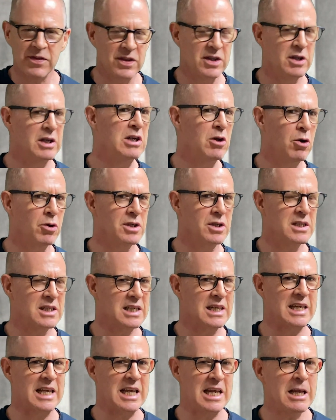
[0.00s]
in order
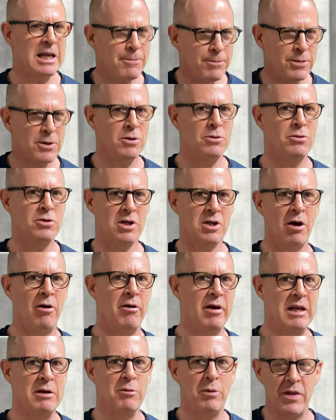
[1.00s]
to keep you
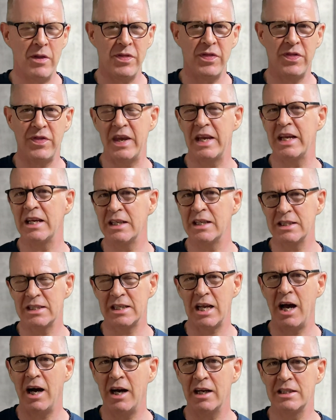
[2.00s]
going when things
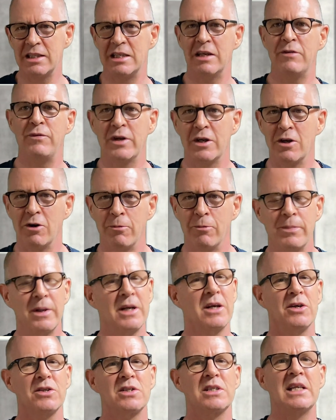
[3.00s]
are difficult?
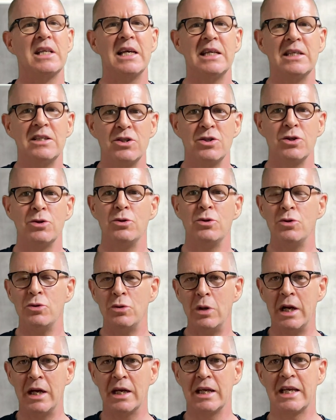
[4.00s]
Because they
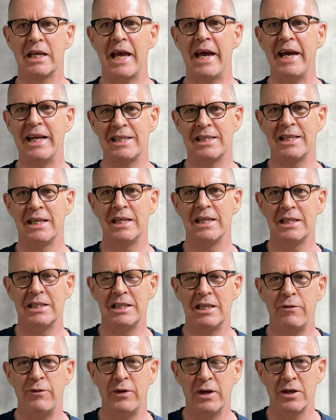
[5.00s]
do get
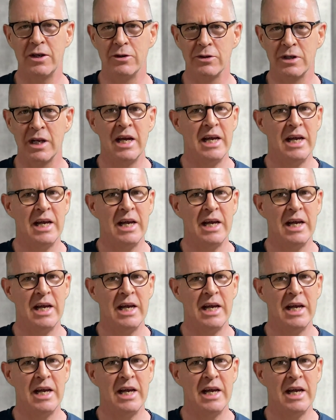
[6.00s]
difficult.